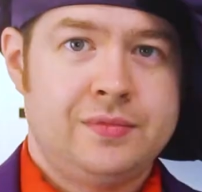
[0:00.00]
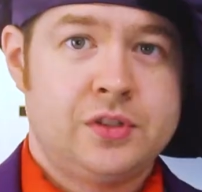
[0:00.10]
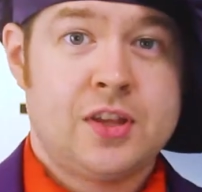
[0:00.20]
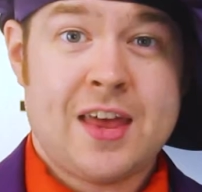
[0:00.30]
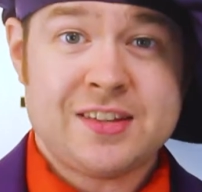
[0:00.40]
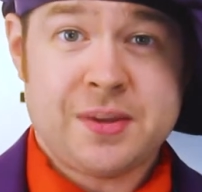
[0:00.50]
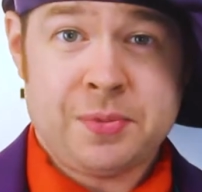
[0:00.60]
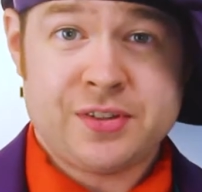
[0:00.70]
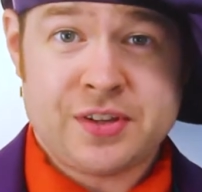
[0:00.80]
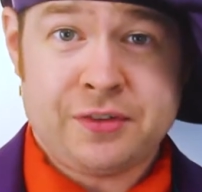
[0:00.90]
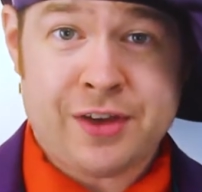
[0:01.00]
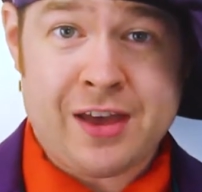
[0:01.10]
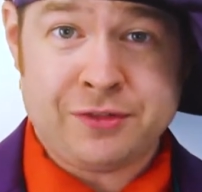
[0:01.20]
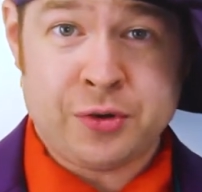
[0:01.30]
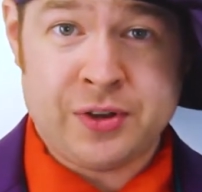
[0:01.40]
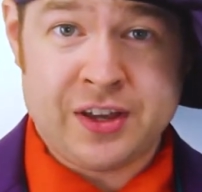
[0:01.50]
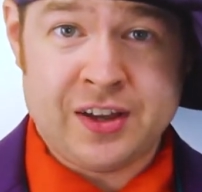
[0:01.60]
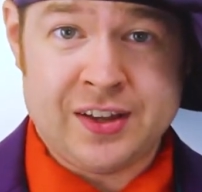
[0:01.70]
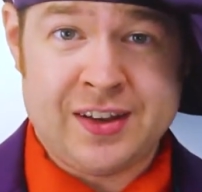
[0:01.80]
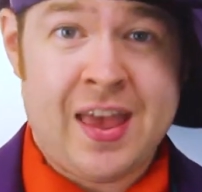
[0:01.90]
So that's some of the stuff I have going
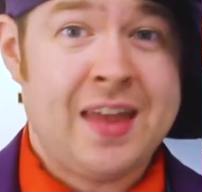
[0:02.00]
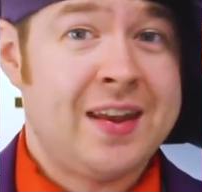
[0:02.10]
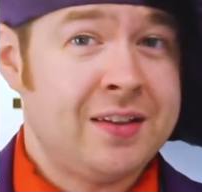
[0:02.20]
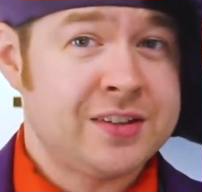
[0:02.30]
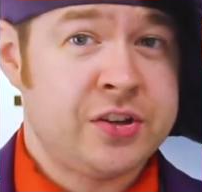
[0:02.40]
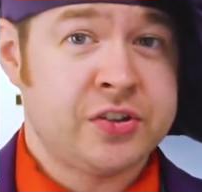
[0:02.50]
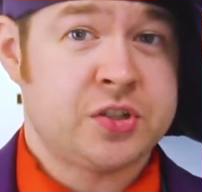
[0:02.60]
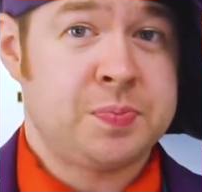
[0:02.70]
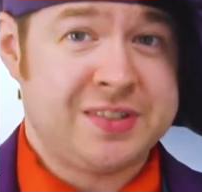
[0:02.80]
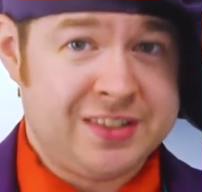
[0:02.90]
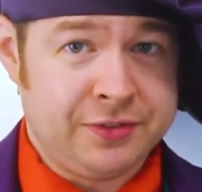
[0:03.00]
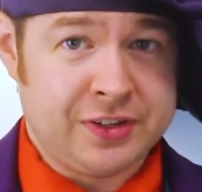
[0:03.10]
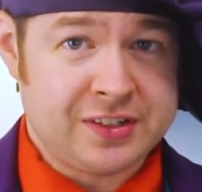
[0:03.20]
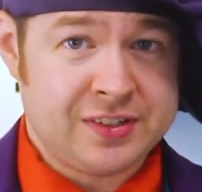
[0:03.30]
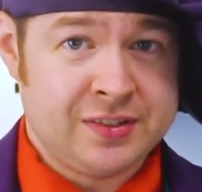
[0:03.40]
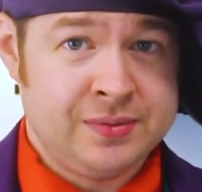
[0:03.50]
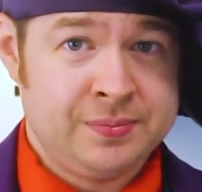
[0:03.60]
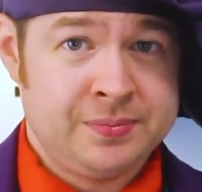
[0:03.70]
on. Now let's talk specifics.